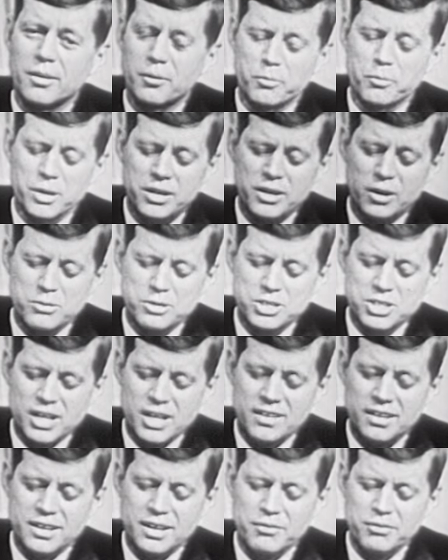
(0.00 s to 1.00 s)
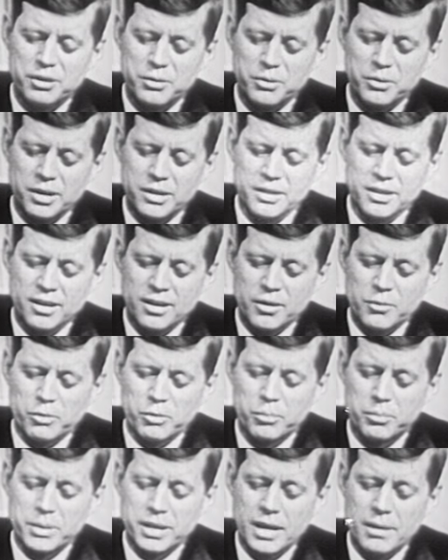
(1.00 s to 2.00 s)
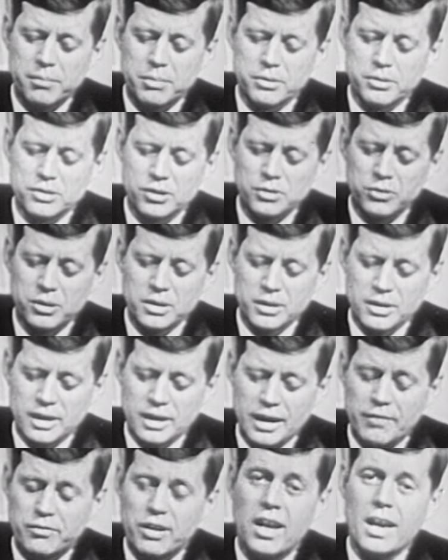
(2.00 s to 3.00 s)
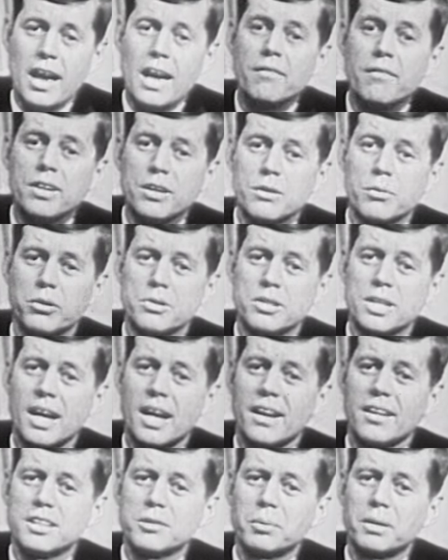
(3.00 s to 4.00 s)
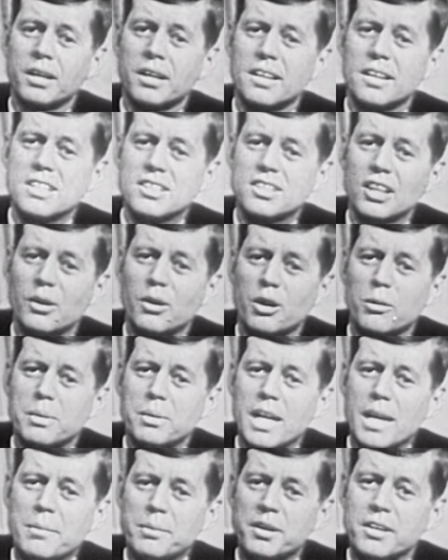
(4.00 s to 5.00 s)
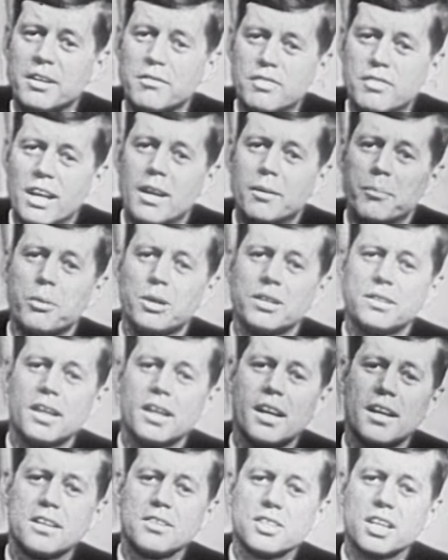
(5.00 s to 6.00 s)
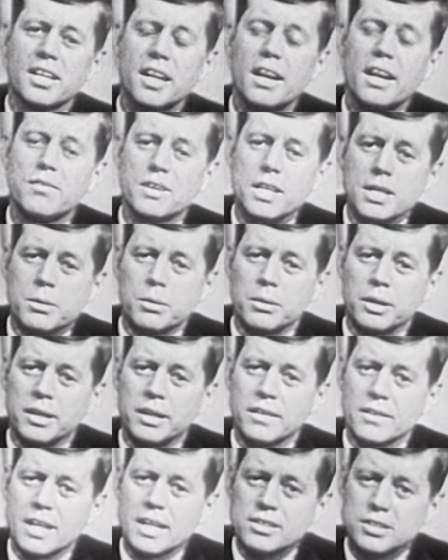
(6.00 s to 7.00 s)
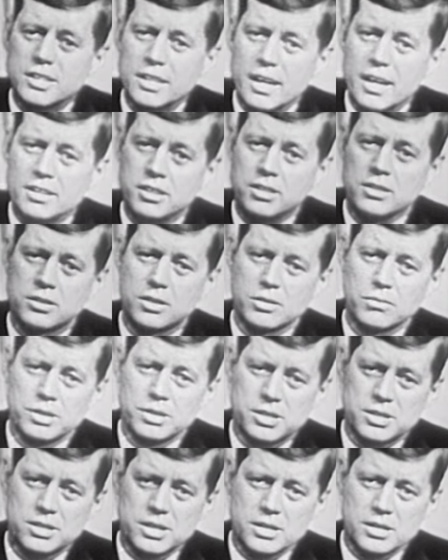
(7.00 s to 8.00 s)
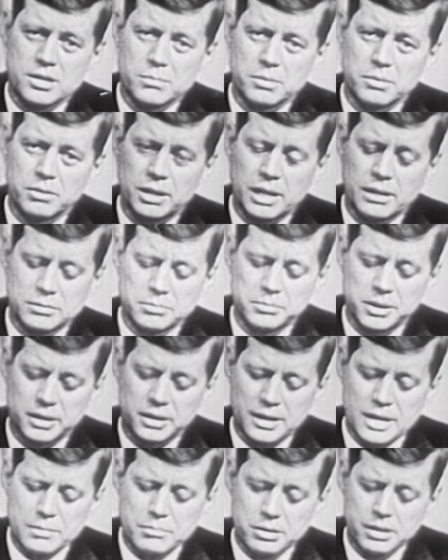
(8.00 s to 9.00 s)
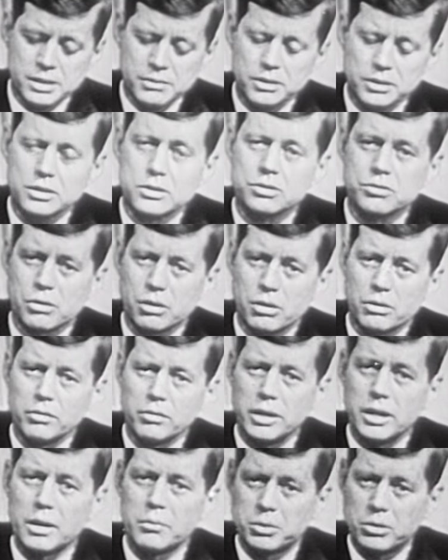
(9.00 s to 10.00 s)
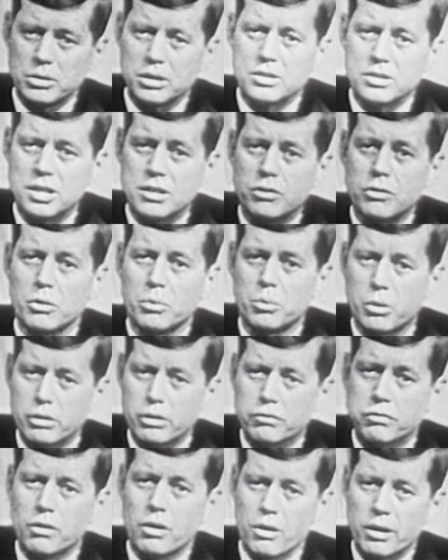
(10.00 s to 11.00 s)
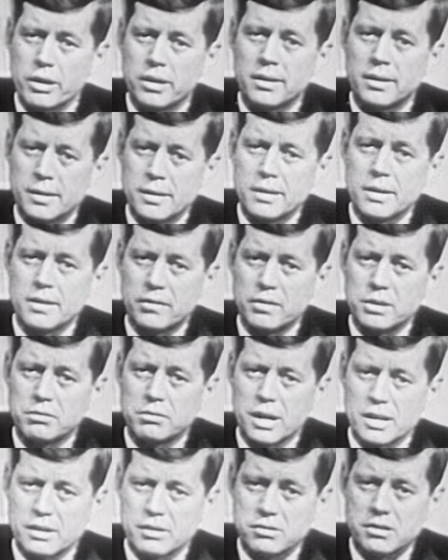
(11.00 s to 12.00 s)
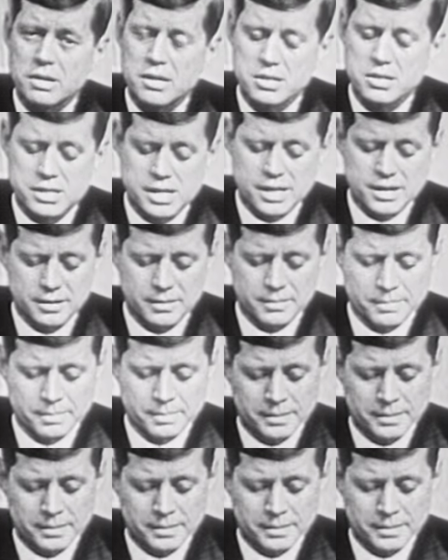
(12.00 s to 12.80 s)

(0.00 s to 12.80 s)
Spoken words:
We don't say that everyone will be able to have equal talents, but at least they ought to be able to develop what talents they have equally. And that's the essence of this system of government. And I believe in it strongly and will continue to work for it in the United States Senate.